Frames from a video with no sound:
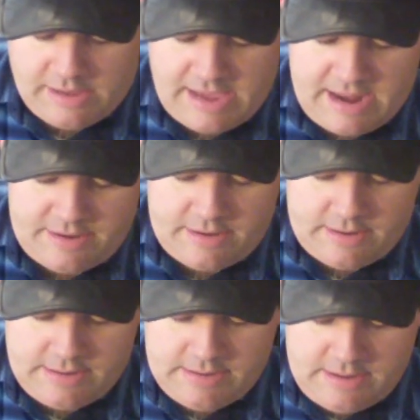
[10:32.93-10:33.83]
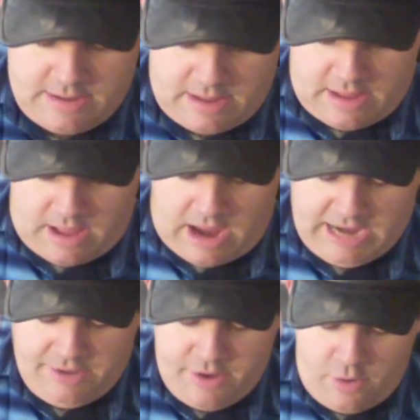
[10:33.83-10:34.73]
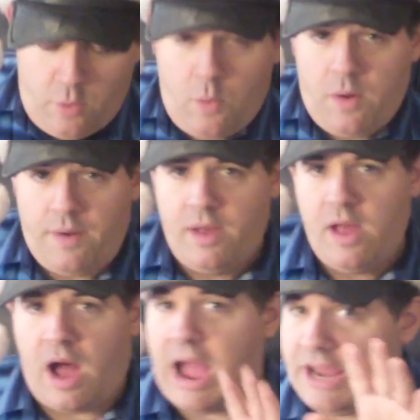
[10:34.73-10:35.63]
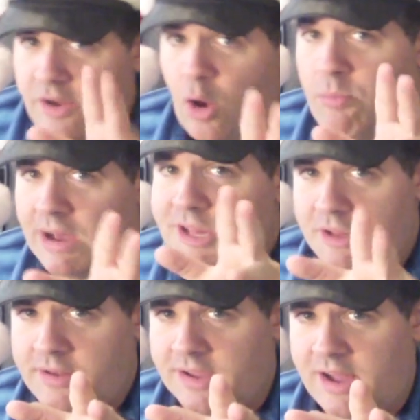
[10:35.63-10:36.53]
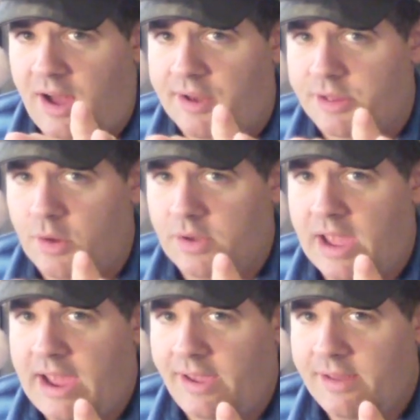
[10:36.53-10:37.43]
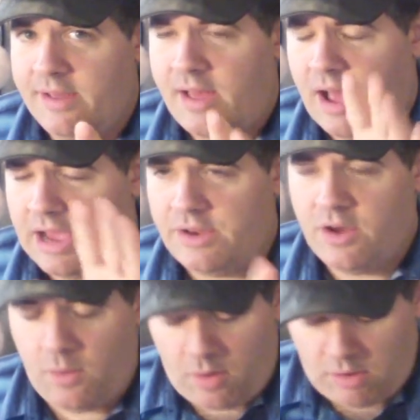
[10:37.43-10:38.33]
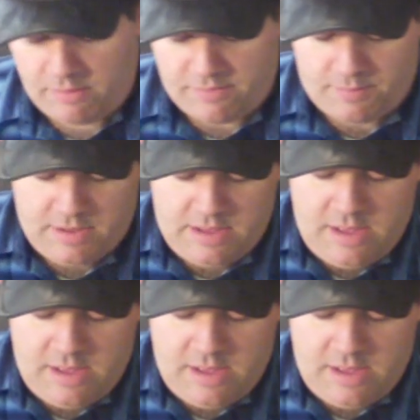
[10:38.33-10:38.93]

again, I know my Stunticons. Okay, I know all of them.